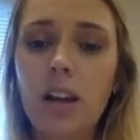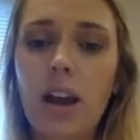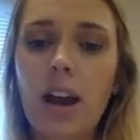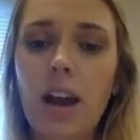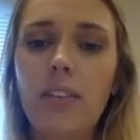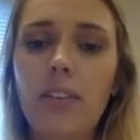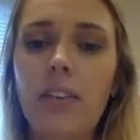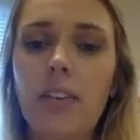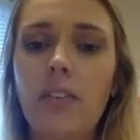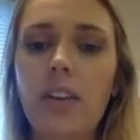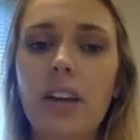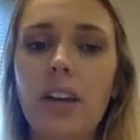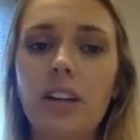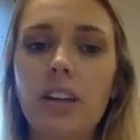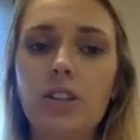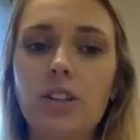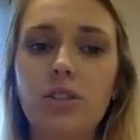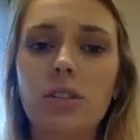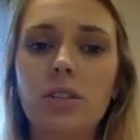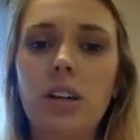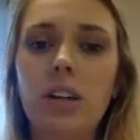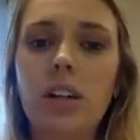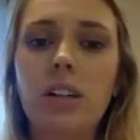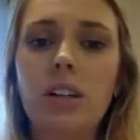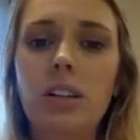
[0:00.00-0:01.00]
and then the
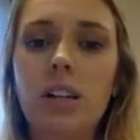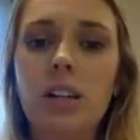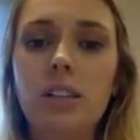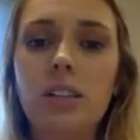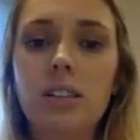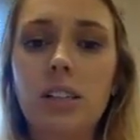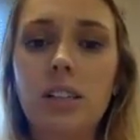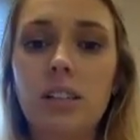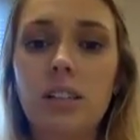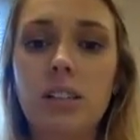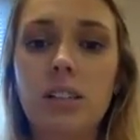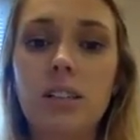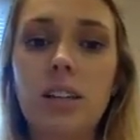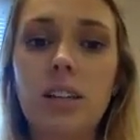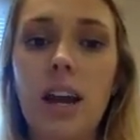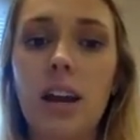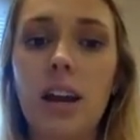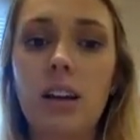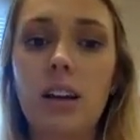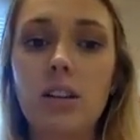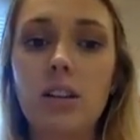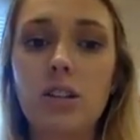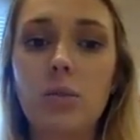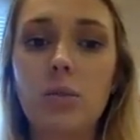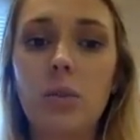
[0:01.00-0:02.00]
injury
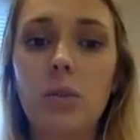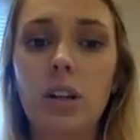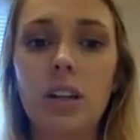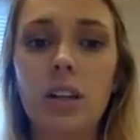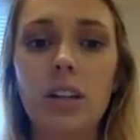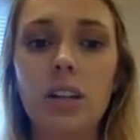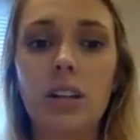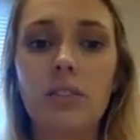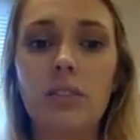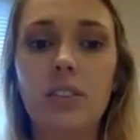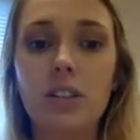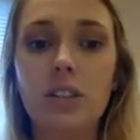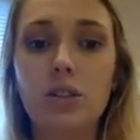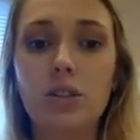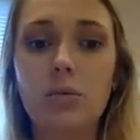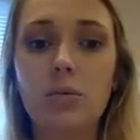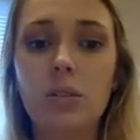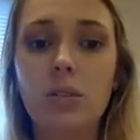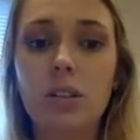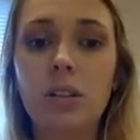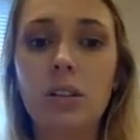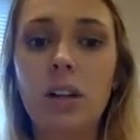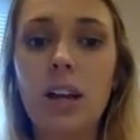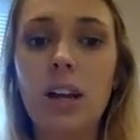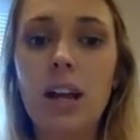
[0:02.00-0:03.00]
sustained to one
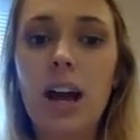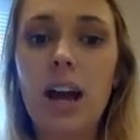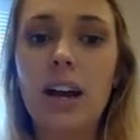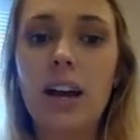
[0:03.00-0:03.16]
individual